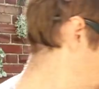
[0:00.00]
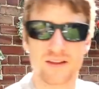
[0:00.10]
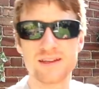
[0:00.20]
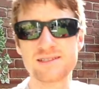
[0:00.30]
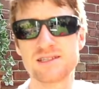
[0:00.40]

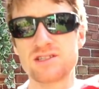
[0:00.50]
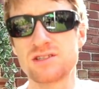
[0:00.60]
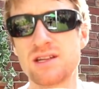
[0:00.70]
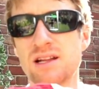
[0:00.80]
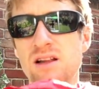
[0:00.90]
This is
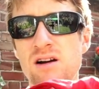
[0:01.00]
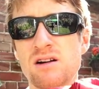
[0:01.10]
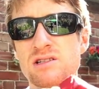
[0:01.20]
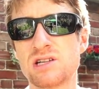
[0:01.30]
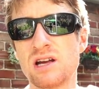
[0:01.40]
just a
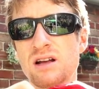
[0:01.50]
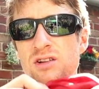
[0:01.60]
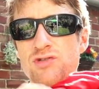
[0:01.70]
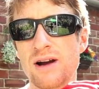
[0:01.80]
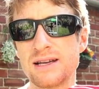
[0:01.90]
large
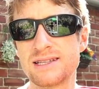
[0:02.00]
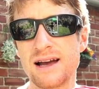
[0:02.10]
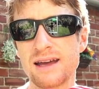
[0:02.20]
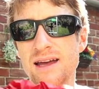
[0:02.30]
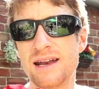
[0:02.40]
dry
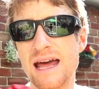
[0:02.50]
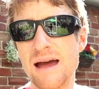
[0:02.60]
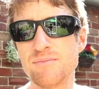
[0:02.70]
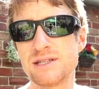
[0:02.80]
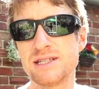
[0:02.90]
sack, an
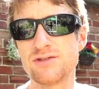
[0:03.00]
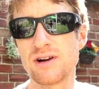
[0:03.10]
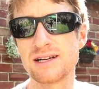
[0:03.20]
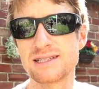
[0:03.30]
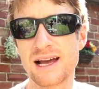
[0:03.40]
empty
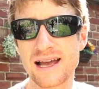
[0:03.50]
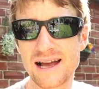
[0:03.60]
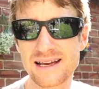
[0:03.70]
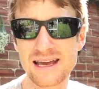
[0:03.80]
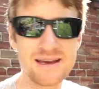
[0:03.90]
dry sack.
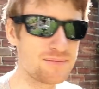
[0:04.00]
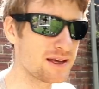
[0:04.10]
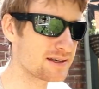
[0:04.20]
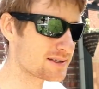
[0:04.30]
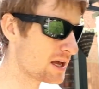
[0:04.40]
I keep
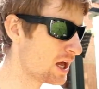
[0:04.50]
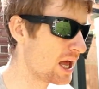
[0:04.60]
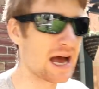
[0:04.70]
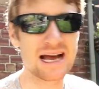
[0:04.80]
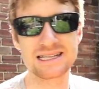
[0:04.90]
this
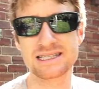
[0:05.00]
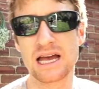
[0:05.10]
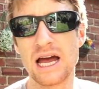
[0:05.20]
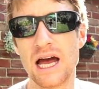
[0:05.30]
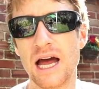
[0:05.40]
as
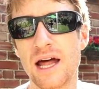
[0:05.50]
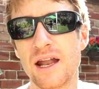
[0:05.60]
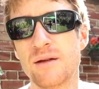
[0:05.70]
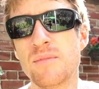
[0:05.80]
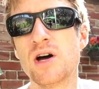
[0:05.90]

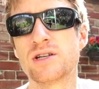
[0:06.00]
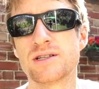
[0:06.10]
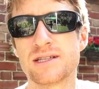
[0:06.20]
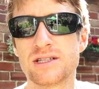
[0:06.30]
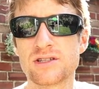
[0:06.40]
an
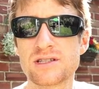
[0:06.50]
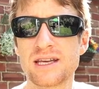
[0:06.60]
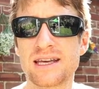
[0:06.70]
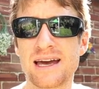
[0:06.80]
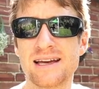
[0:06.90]
emergency, just
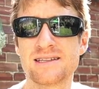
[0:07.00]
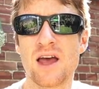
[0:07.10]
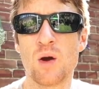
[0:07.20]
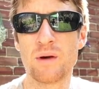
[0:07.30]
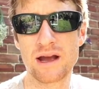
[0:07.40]
in case
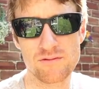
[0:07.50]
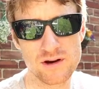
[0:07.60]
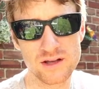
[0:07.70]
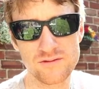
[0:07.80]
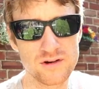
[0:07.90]
we get
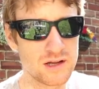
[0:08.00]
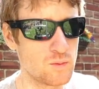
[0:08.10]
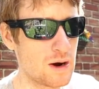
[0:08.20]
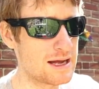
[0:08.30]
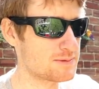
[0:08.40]
really, really
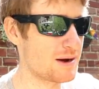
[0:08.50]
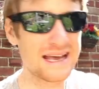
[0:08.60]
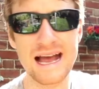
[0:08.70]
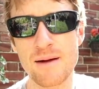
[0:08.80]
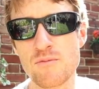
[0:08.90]
wet, my
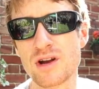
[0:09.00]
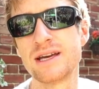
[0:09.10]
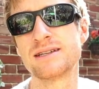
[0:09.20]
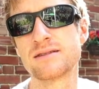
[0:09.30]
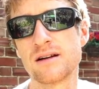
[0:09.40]
camera
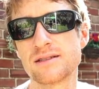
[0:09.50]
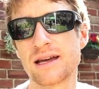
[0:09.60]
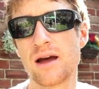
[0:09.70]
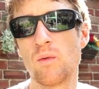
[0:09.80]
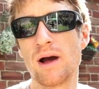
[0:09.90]
gear starts to
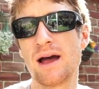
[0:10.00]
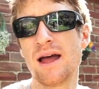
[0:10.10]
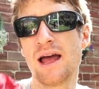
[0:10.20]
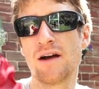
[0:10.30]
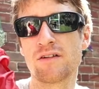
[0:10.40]
get wet,
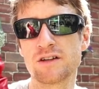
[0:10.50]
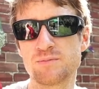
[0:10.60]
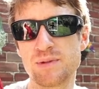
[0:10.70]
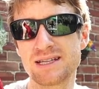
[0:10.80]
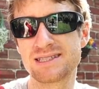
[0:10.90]
I've got this
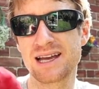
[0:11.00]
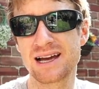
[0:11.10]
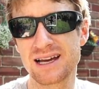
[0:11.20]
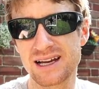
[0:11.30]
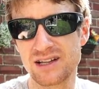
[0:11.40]
big
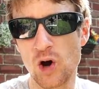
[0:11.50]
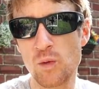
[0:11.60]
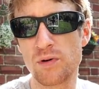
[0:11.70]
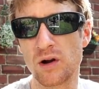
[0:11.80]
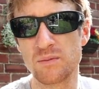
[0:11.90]
sack, I can
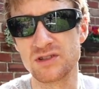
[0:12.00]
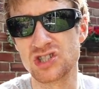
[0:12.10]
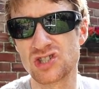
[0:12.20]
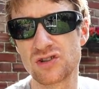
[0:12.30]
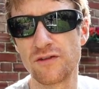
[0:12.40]
open up and
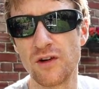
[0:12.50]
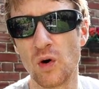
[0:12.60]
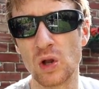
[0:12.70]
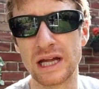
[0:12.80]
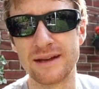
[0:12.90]
stuff it
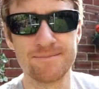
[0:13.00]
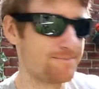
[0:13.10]
all in.